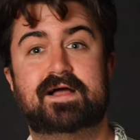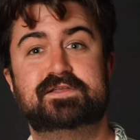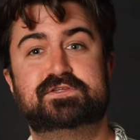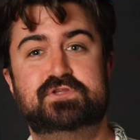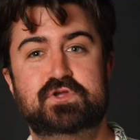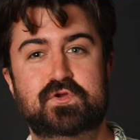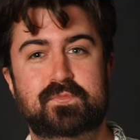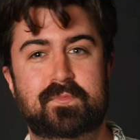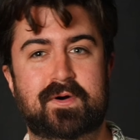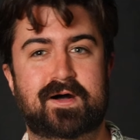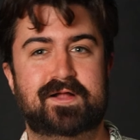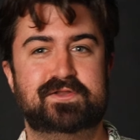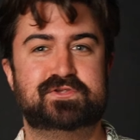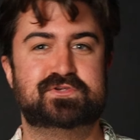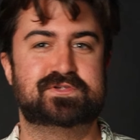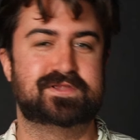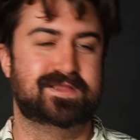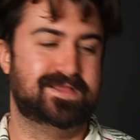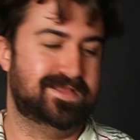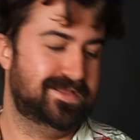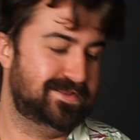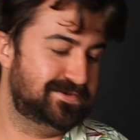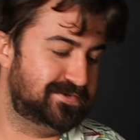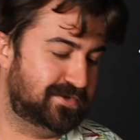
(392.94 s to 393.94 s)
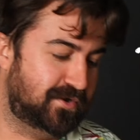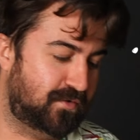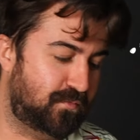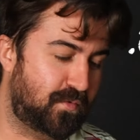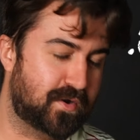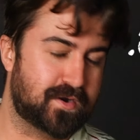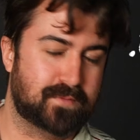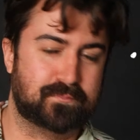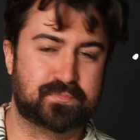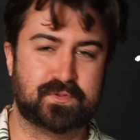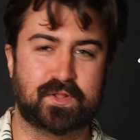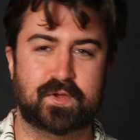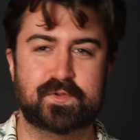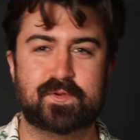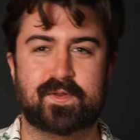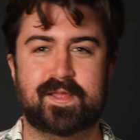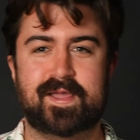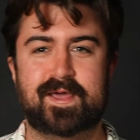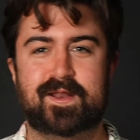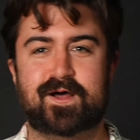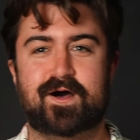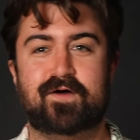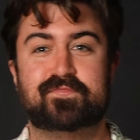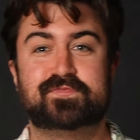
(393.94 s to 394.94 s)
too much. Don't want to blow your
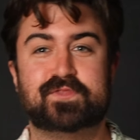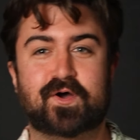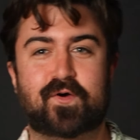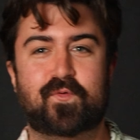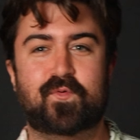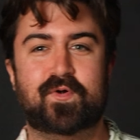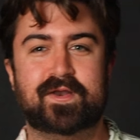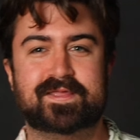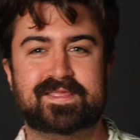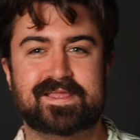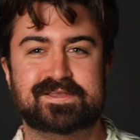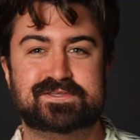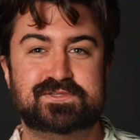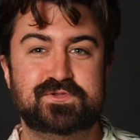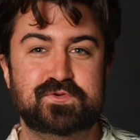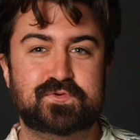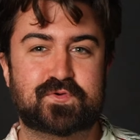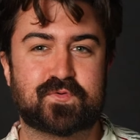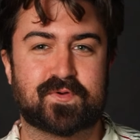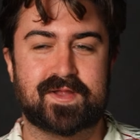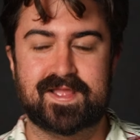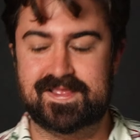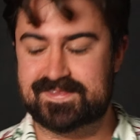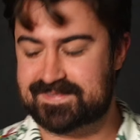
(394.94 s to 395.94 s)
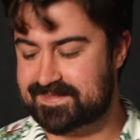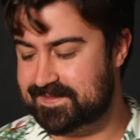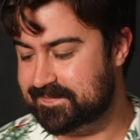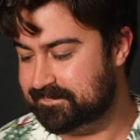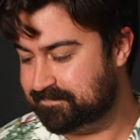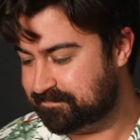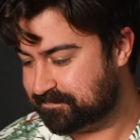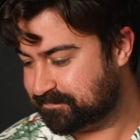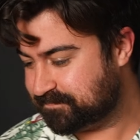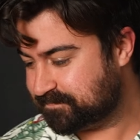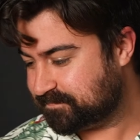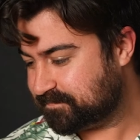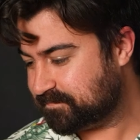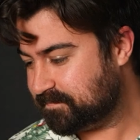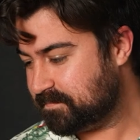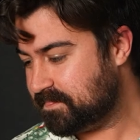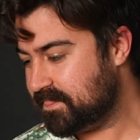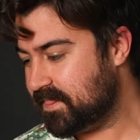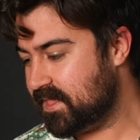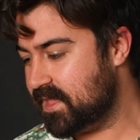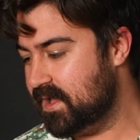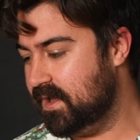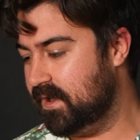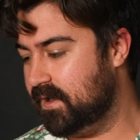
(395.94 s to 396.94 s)
head off, don't want to get too crazy.
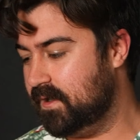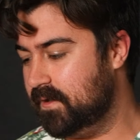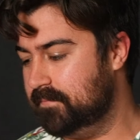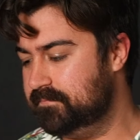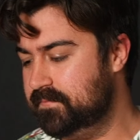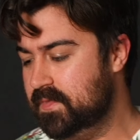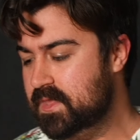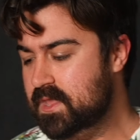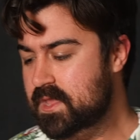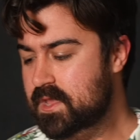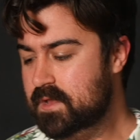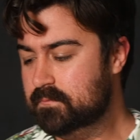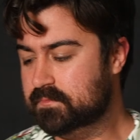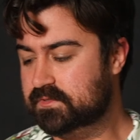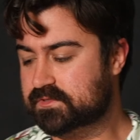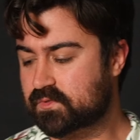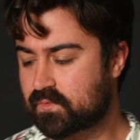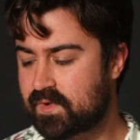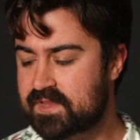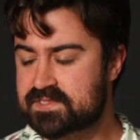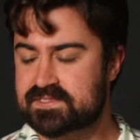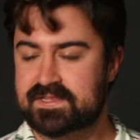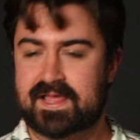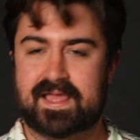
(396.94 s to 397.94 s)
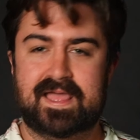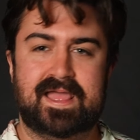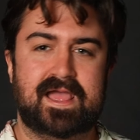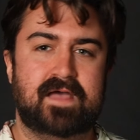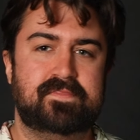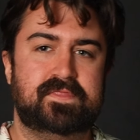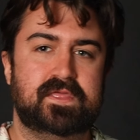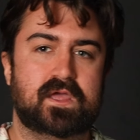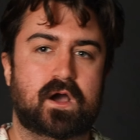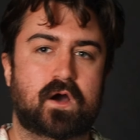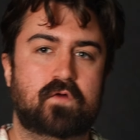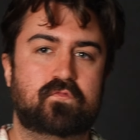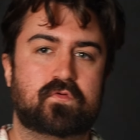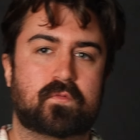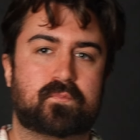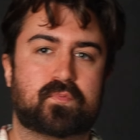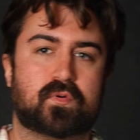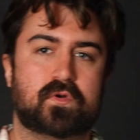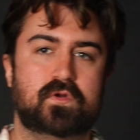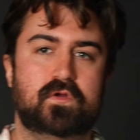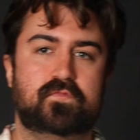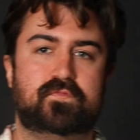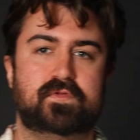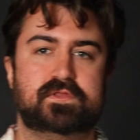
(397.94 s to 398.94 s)
But the reason I add the
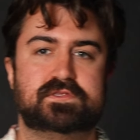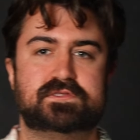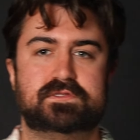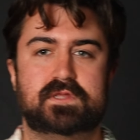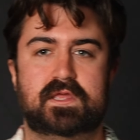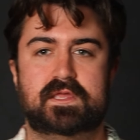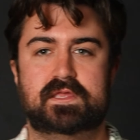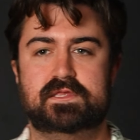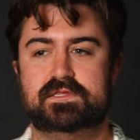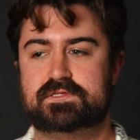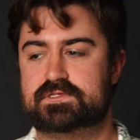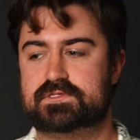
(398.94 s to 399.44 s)
overproof is